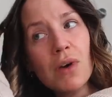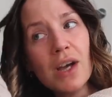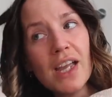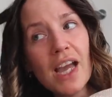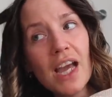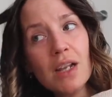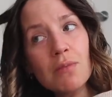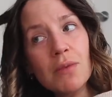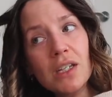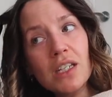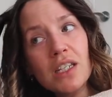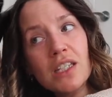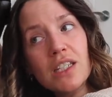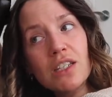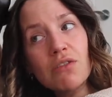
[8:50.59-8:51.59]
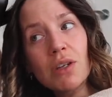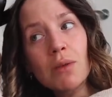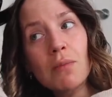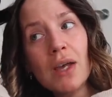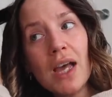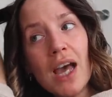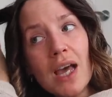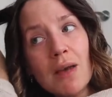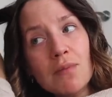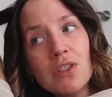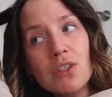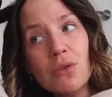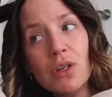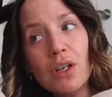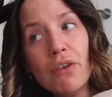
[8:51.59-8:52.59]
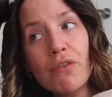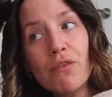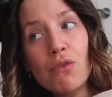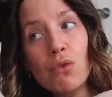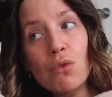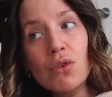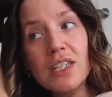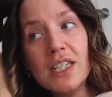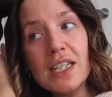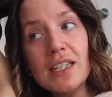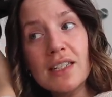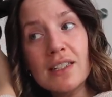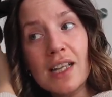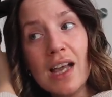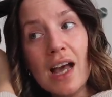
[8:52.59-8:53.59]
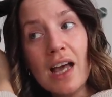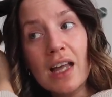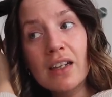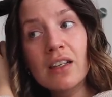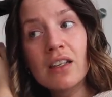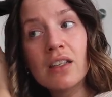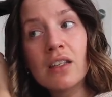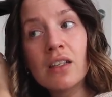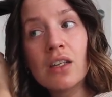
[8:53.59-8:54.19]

But I had been considering perhaps doing a four D scan